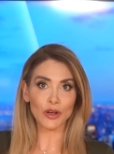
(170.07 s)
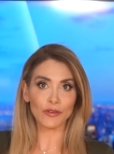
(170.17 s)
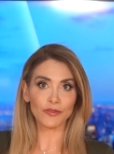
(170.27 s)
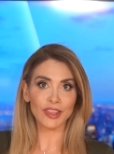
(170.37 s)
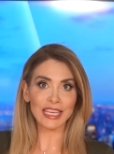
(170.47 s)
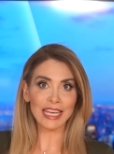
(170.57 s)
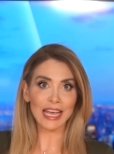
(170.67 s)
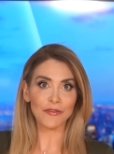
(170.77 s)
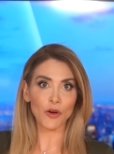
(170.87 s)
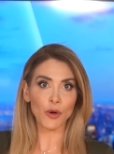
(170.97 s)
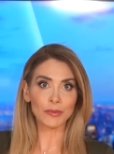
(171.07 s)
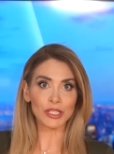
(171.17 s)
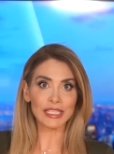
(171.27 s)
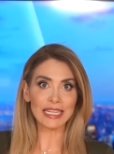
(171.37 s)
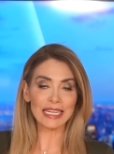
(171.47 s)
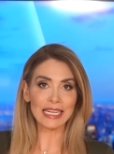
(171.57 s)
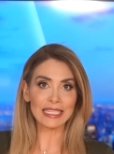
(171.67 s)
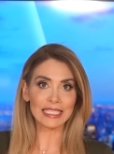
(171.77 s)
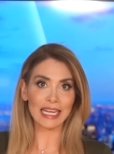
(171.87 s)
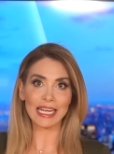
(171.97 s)
of the FOMC
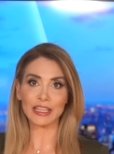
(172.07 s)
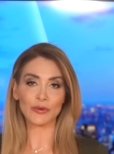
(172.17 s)
indicate